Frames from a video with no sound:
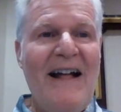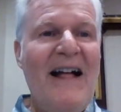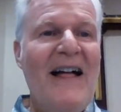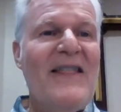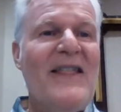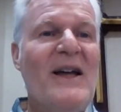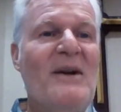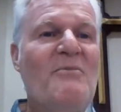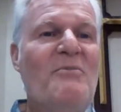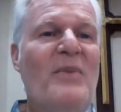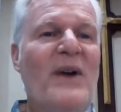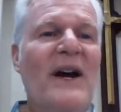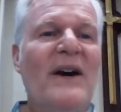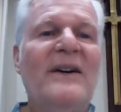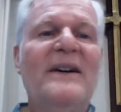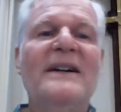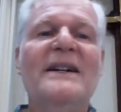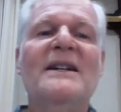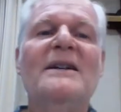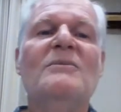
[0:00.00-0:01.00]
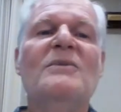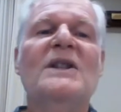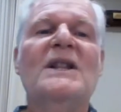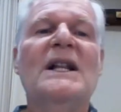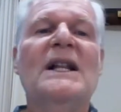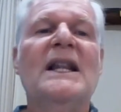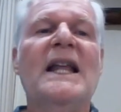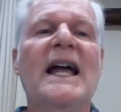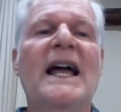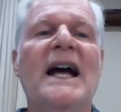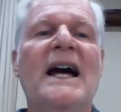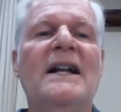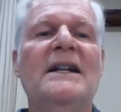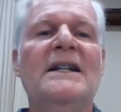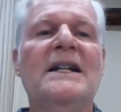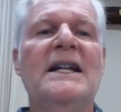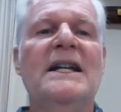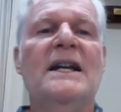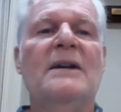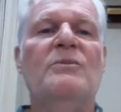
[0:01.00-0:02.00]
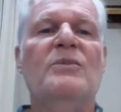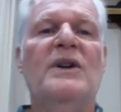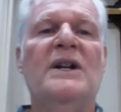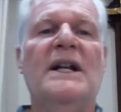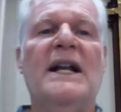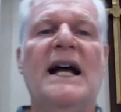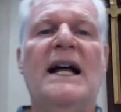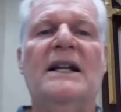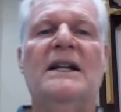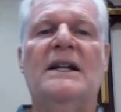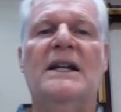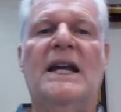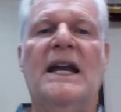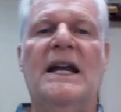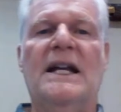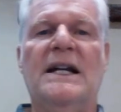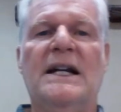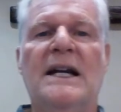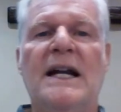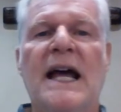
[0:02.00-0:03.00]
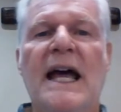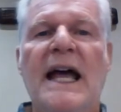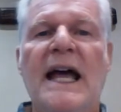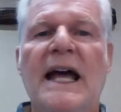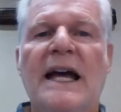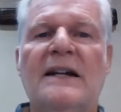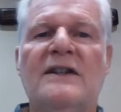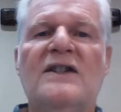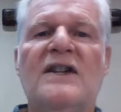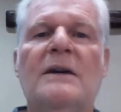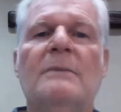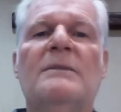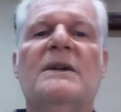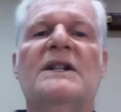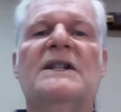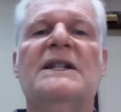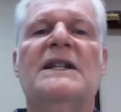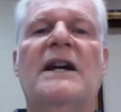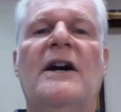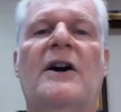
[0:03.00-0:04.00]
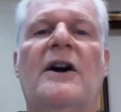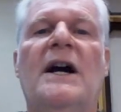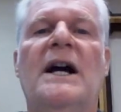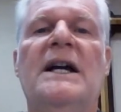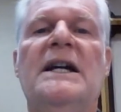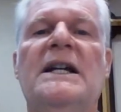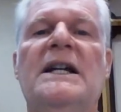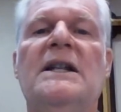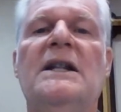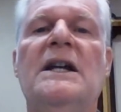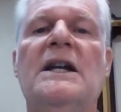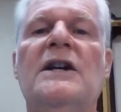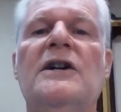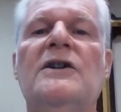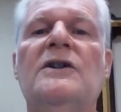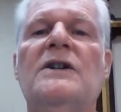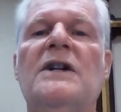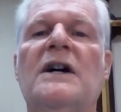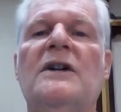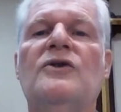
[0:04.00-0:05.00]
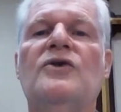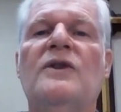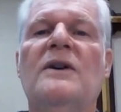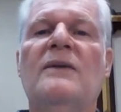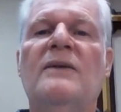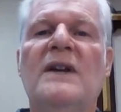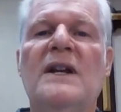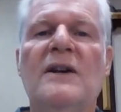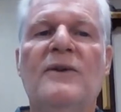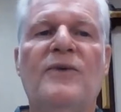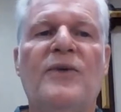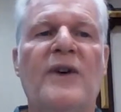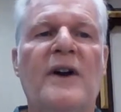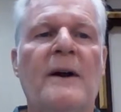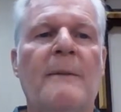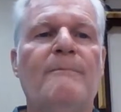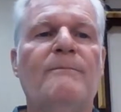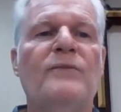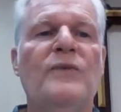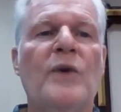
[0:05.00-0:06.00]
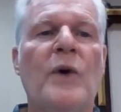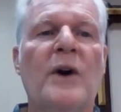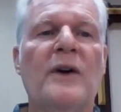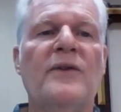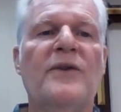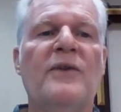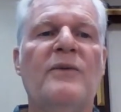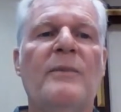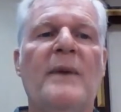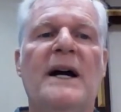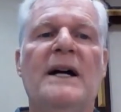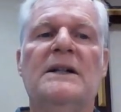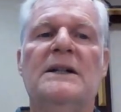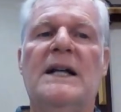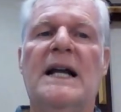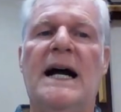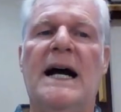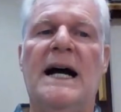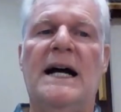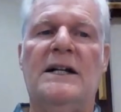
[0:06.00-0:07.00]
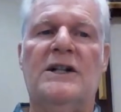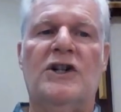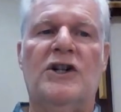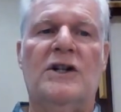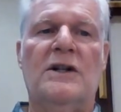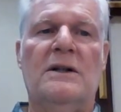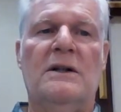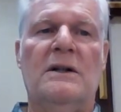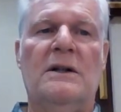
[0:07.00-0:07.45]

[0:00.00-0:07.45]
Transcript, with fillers: They buried him in the land he had been allocated at Timnath-Serah in the hill country of Ephraim, north of Mount Gaash.